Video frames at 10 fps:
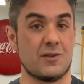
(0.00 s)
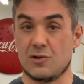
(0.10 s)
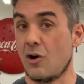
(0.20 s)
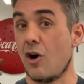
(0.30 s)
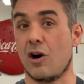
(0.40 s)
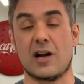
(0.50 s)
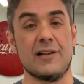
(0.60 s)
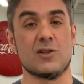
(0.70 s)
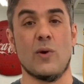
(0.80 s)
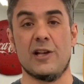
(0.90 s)
There's all
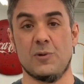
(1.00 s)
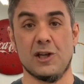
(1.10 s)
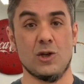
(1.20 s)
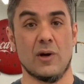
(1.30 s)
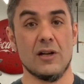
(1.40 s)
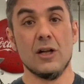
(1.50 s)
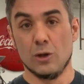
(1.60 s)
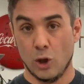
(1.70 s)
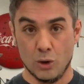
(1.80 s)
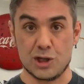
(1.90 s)
kinds of ways we could do it.
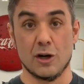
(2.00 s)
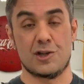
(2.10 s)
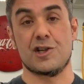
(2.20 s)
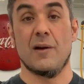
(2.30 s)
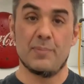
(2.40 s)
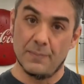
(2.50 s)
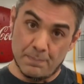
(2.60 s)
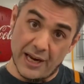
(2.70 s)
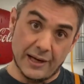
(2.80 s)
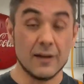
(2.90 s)
Low charge temp,
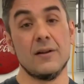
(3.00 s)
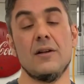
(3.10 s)
bing.